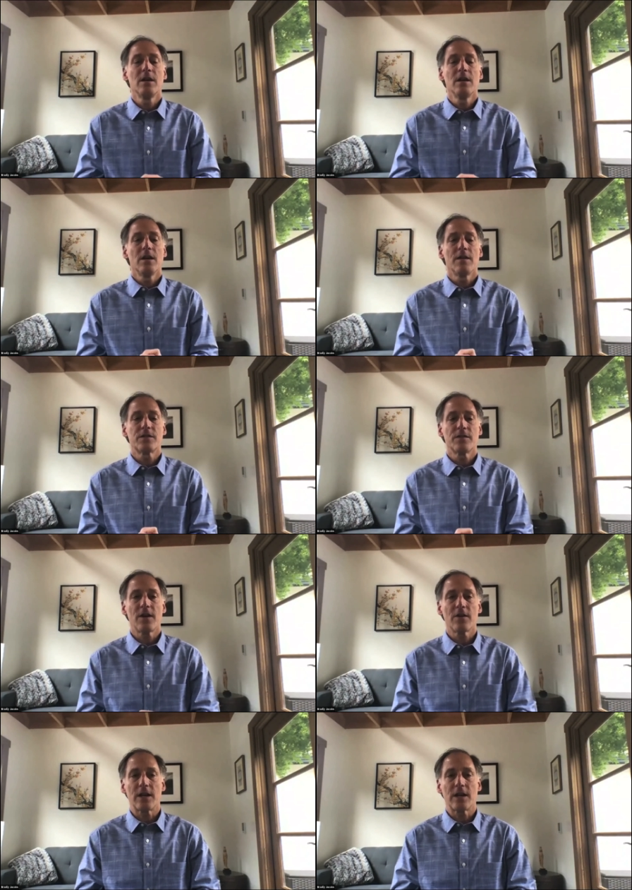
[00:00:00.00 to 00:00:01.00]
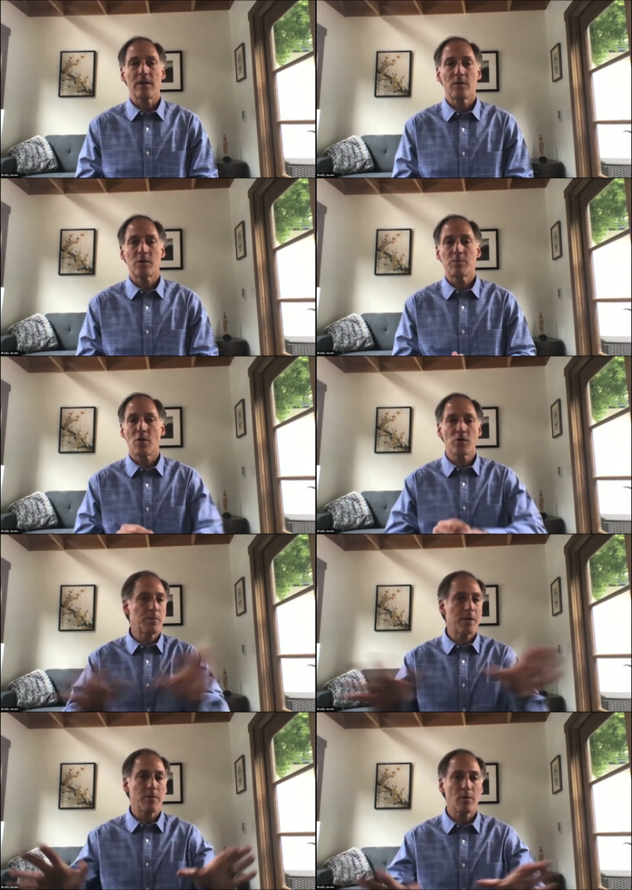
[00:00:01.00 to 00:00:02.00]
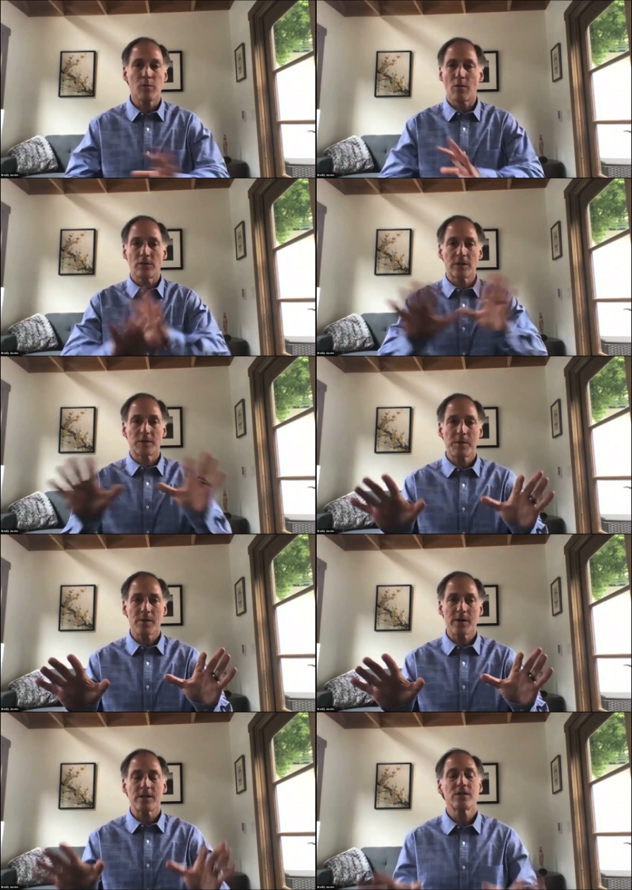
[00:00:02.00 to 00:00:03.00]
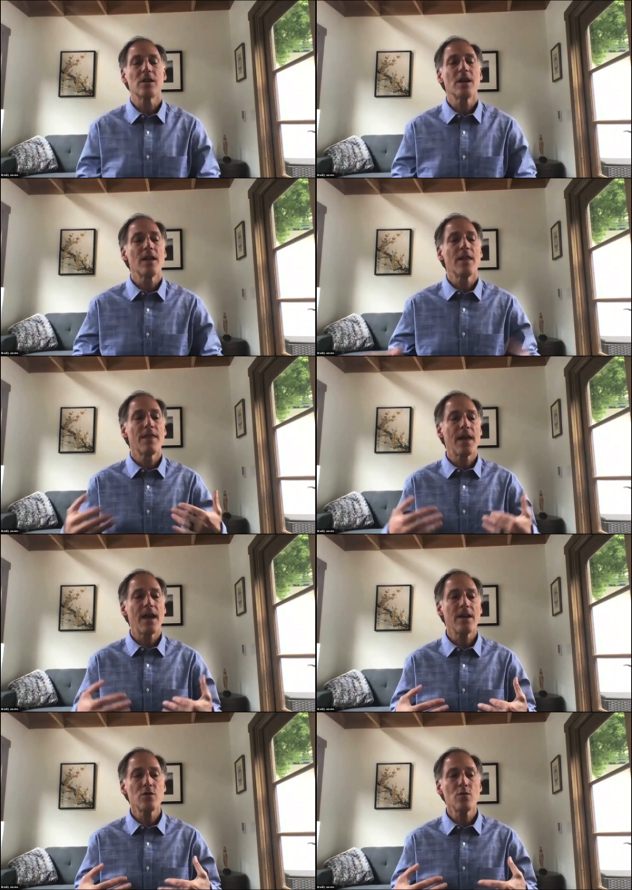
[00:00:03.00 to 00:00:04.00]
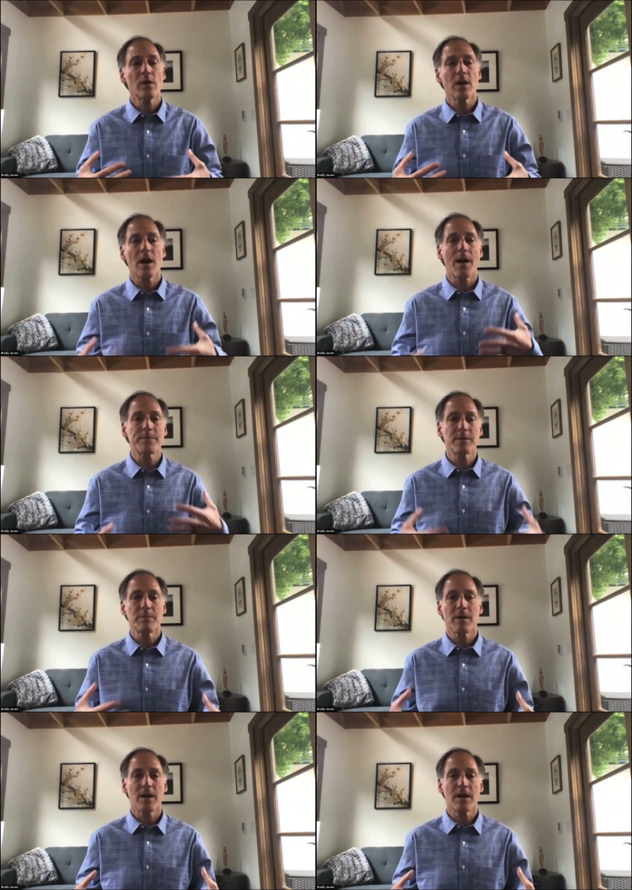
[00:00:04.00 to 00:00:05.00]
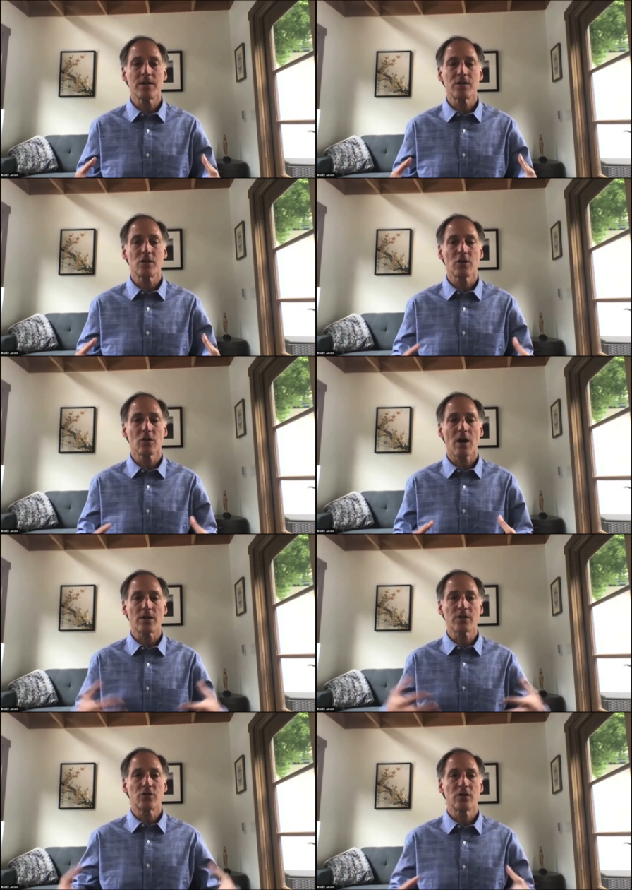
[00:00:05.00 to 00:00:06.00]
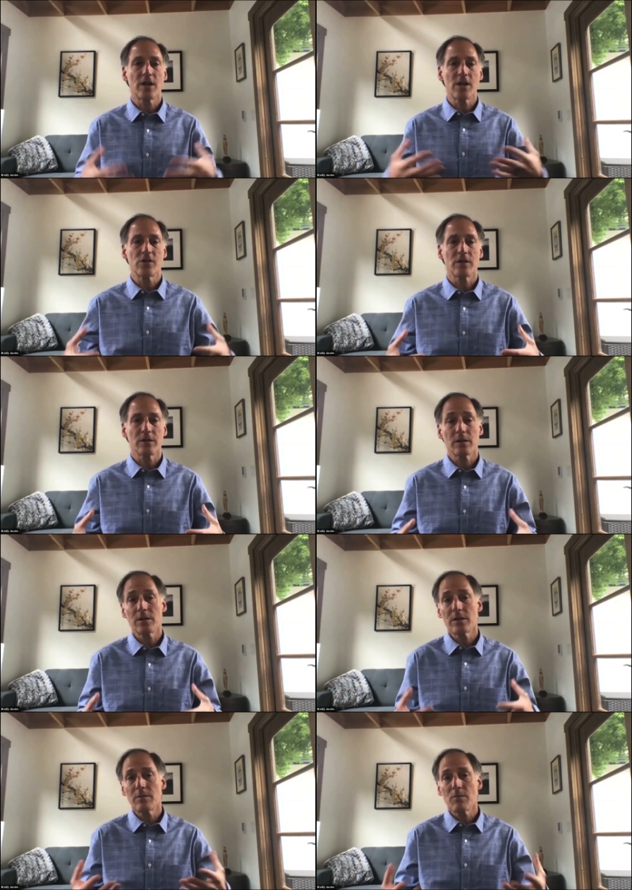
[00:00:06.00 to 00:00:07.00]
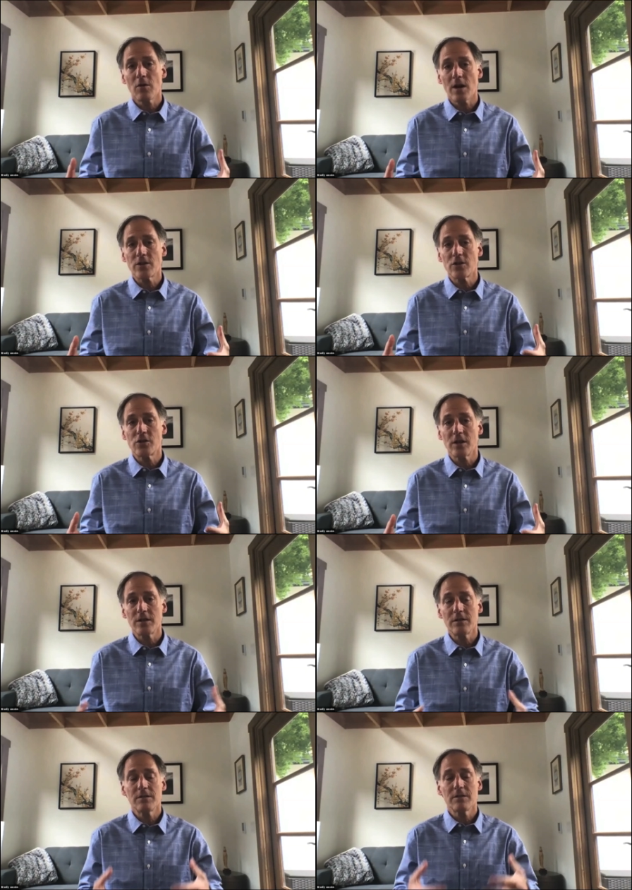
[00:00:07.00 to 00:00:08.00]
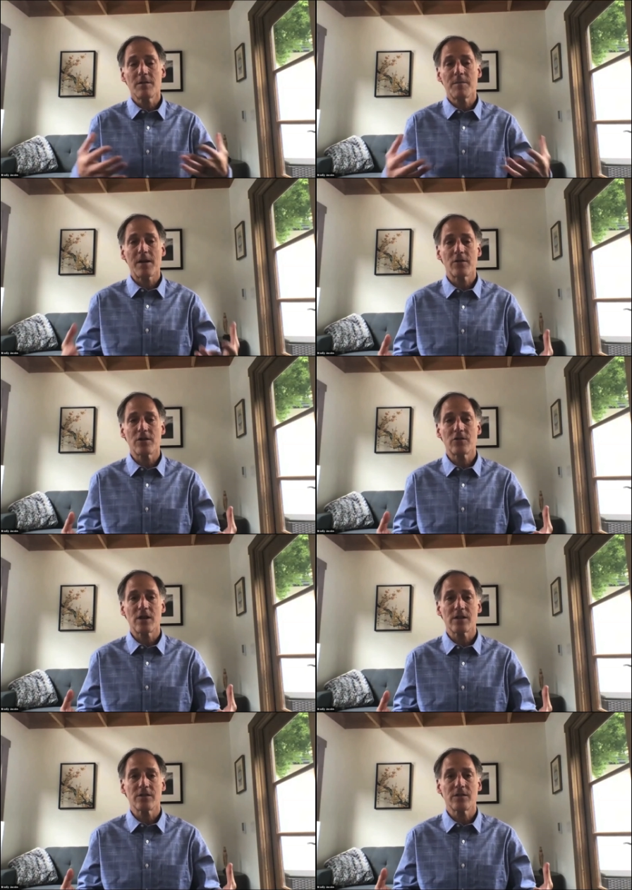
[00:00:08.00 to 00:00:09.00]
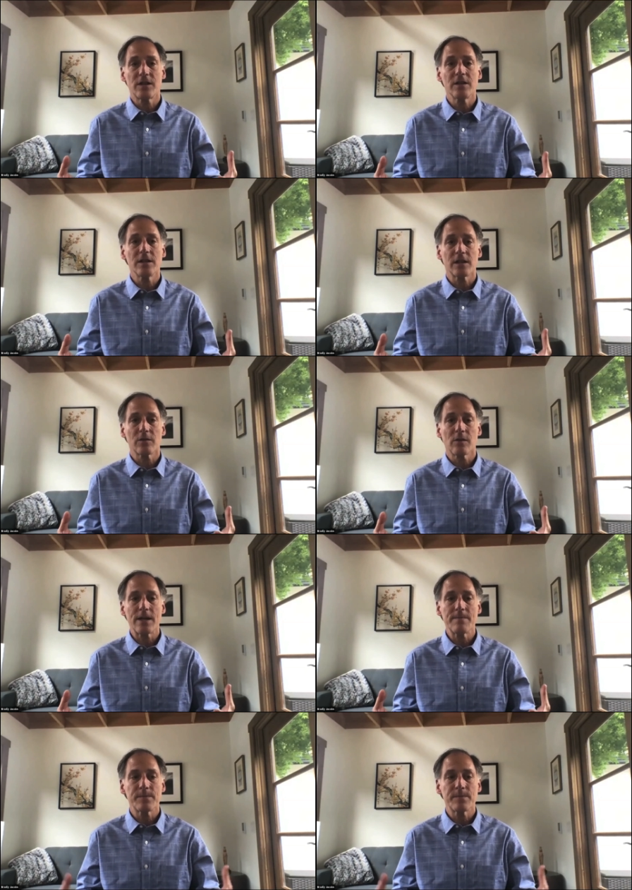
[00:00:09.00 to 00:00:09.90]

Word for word: of severity, which most people won't experience then you want to optimize your oxygenation. More oxygen, the better your chance of healing, right?